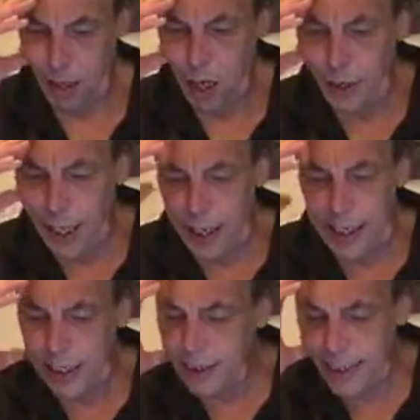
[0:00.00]
Oh, you know,
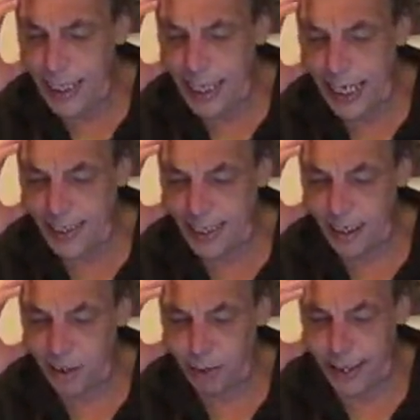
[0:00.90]
you didn't say
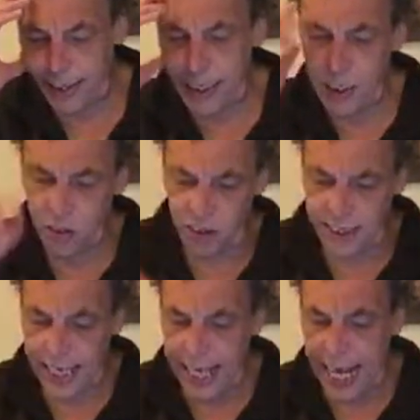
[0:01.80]
K-series or anything, you
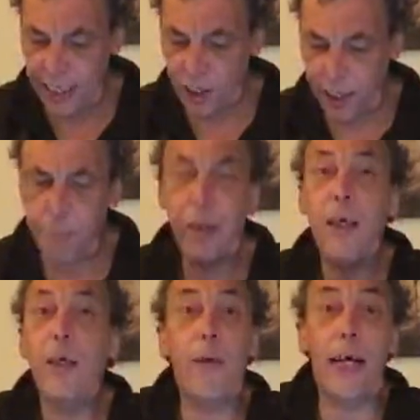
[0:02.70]
just said engine.
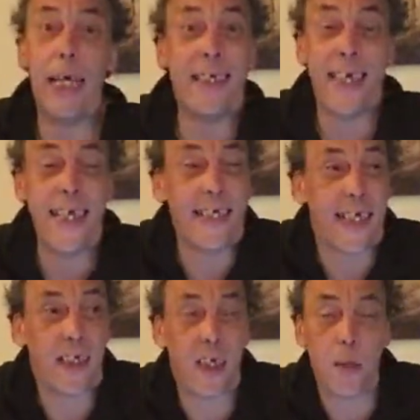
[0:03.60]
Well, it's
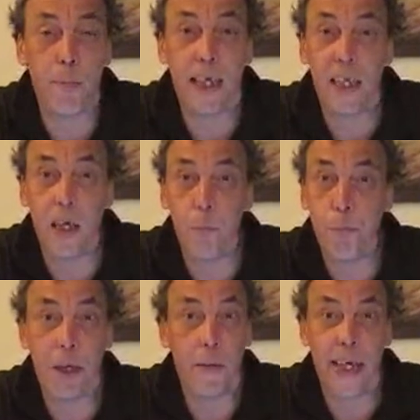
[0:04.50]
easy. It's going to be the
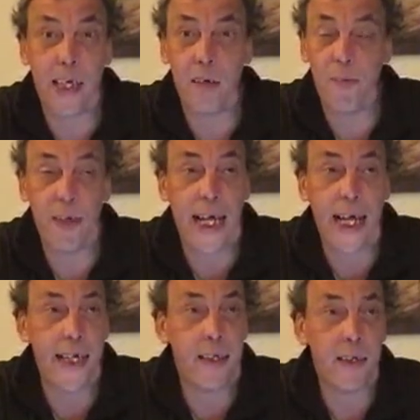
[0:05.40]
Buick
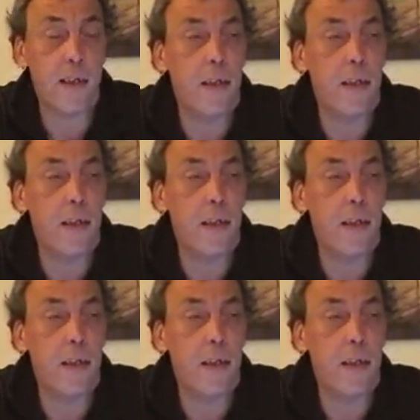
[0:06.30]
V8.